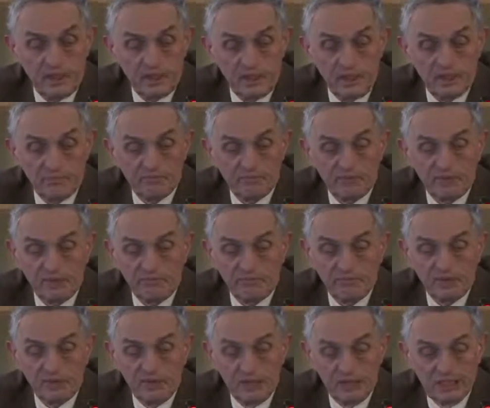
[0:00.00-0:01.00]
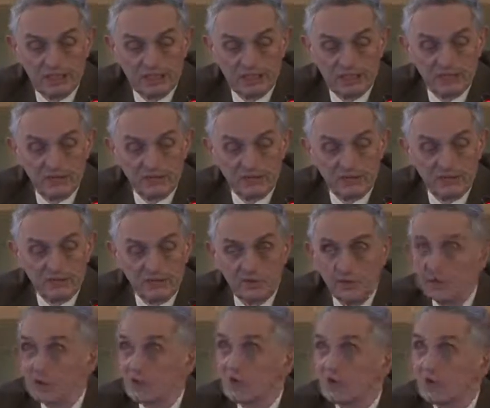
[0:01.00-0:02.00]
of people who,
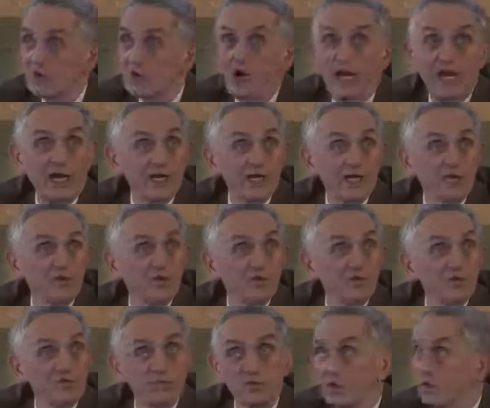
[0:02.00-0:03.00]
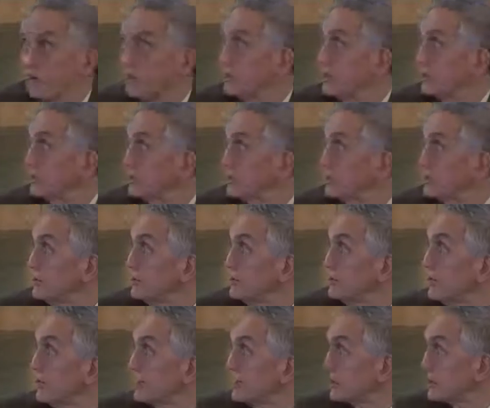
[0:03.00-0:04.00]
the crat who rules, who
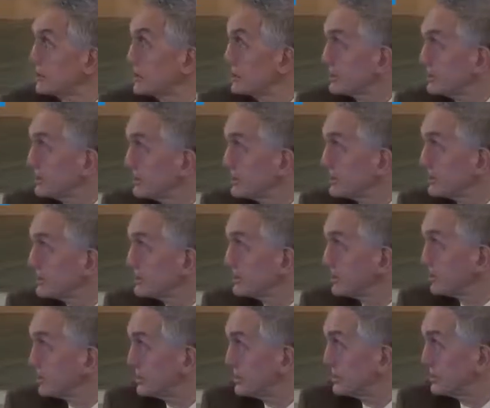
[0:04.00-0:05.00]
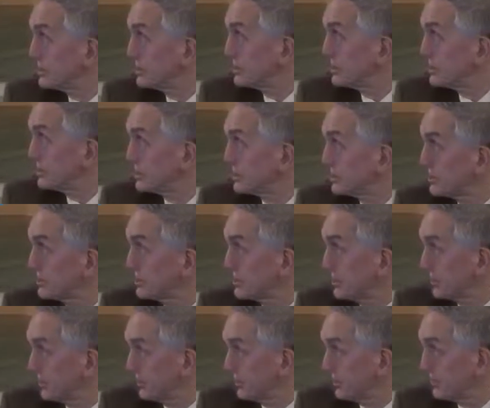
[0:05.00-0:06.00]
makes decisions, is
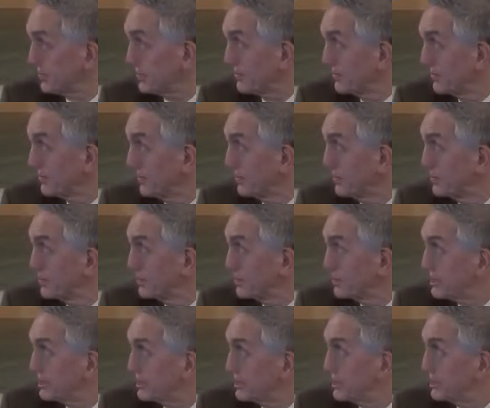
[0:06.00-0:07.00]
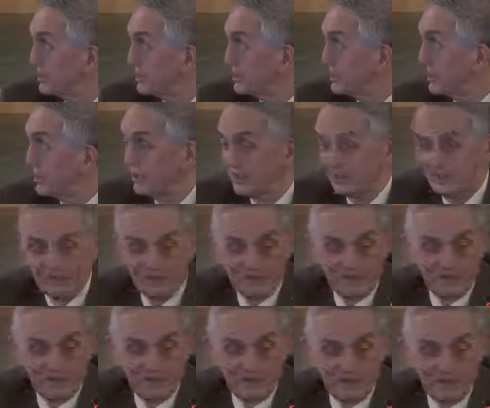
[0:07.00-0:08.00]
clear. They are not
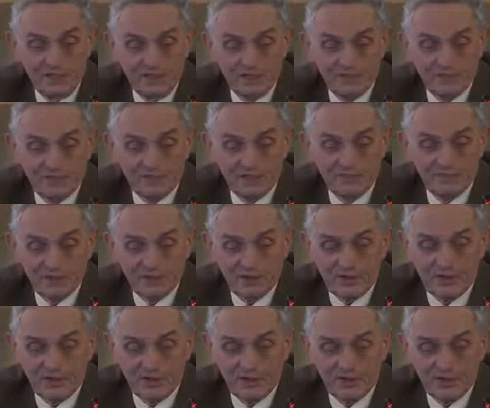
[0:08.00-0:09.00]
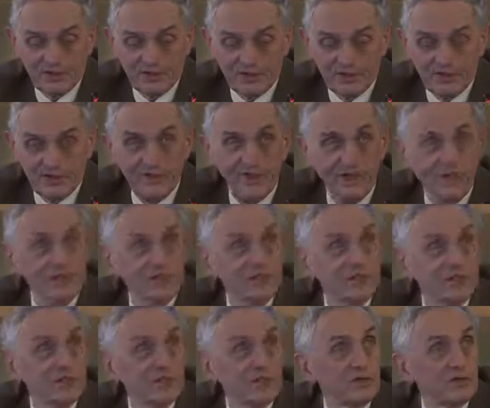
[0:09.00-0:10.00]
democratically
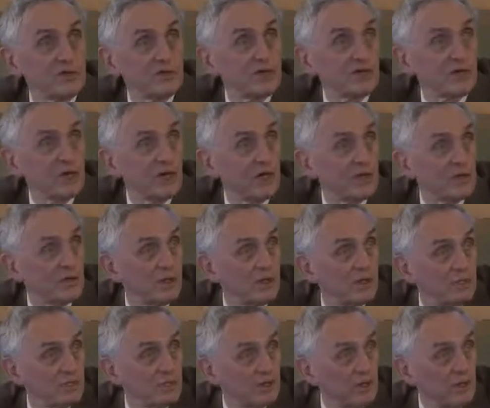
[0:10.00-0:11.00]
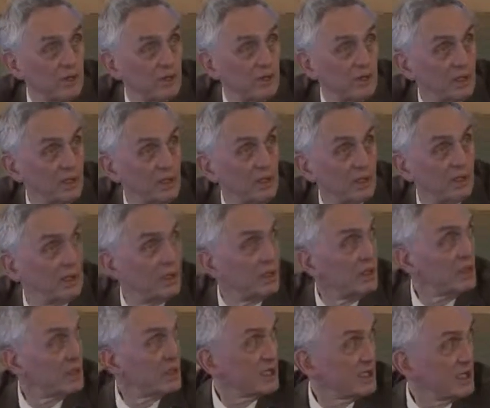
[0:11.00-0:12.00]
elected or accountable.
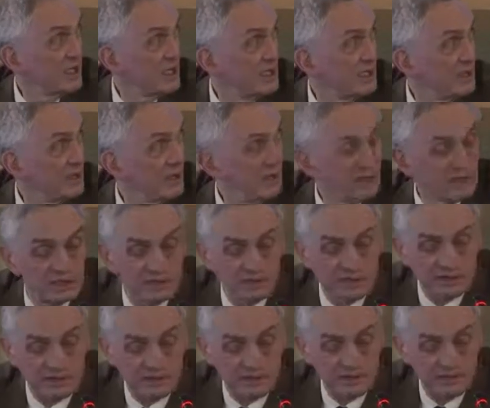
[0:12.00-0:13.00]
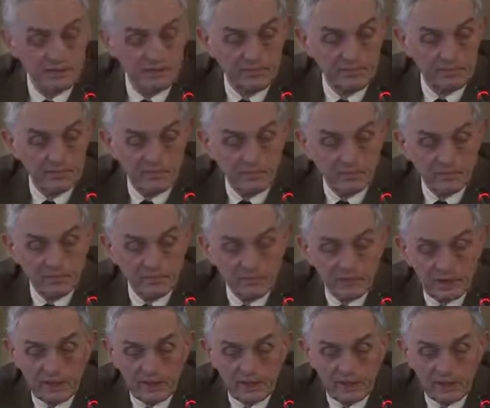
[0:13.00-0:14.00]
The key question
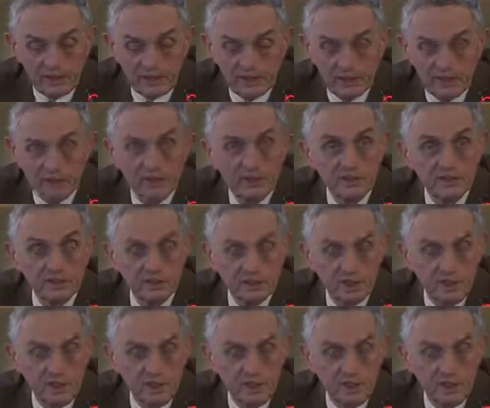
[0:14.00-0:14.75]
really is,